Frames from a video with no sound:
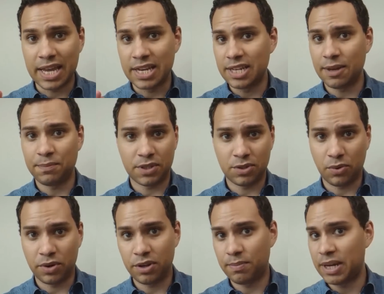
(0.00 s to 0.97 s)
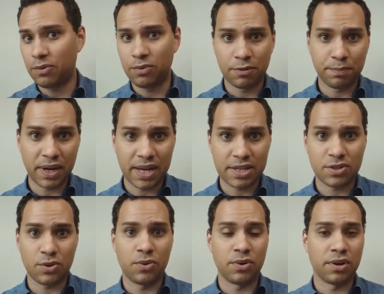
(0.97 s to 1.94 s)
in-depth tutorial about
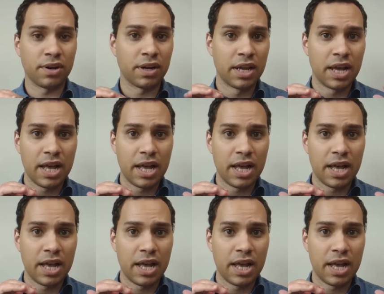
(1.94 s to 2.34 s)
WordPress or